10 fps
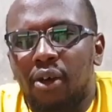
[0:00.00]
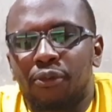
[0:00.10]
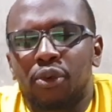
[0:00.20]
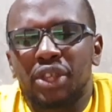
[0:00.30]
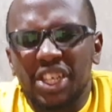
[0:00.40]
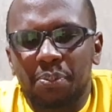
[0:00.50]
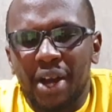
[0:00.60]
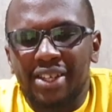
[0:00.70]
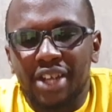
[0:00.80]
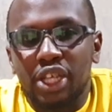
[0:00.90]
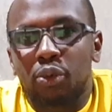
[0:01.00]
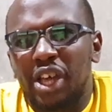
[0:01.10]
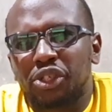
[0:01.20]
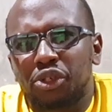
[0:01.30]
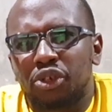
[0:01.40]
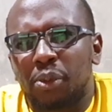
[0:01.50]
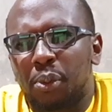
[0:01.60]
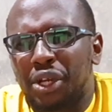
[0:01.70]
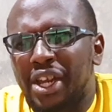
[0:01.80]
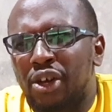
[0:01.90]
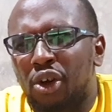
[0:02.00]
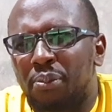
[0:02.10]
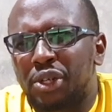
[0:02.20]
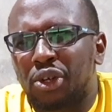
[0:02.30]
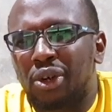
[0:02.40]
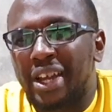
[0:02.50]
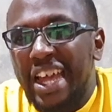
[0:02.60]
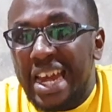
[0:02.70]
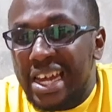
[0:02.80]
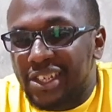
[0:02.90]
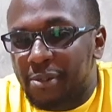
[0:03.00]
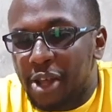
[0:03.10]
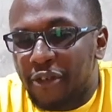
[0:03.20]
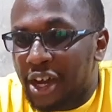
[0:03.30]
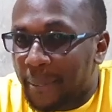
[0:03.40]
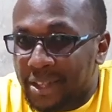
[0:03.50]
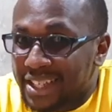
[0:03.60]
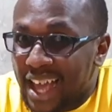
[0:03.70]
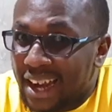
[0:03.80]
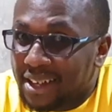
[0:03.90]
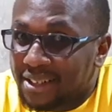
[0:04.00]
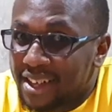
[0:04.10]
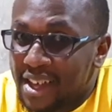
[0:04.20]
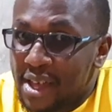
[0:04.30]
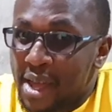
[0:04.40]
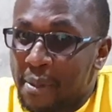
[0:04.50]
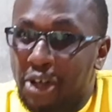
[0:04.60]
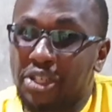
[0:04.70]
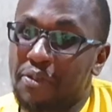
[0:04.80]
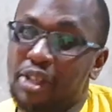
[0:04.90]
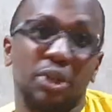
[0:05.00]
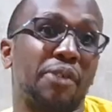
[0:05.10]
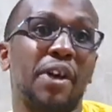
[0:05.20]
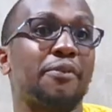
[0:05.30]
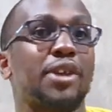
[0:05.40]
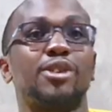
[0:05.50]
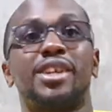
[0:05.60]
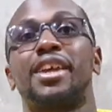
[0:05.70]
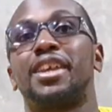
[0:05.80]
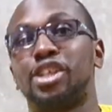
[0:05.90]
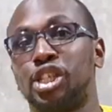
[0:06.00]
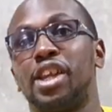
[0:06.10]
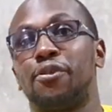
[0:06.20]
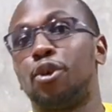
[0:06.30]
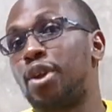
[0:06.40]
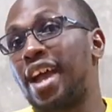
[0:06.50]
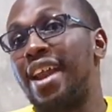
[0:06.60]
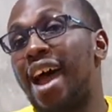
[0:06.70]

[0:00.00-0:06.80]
for this price range, why should you not put in an optical in-display fingerprint scanner? Because if a 25,000 Kenyan shilling phone can